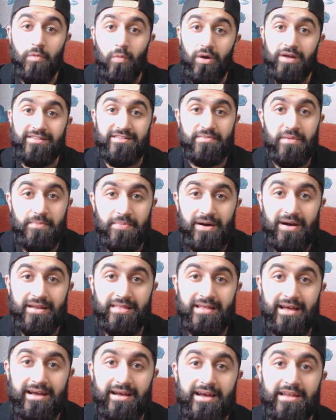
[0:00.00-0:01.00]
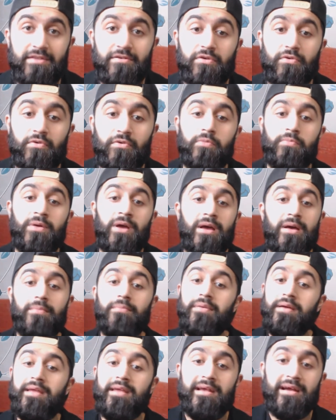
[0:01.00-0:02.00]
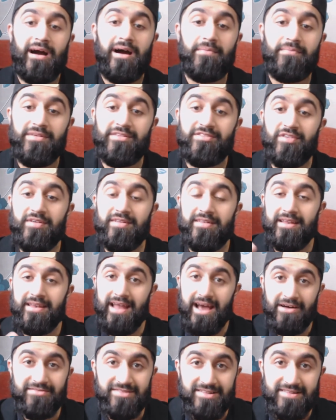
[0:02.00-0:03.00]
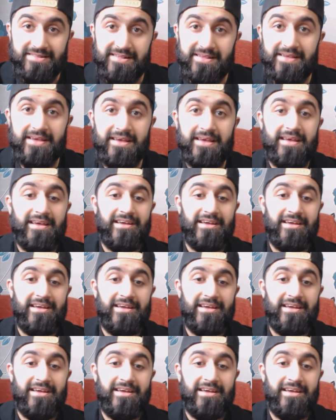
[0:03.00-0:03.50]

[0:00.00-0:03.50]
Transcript: wants to be part of that kind of group, but he can't be, so he denounces it.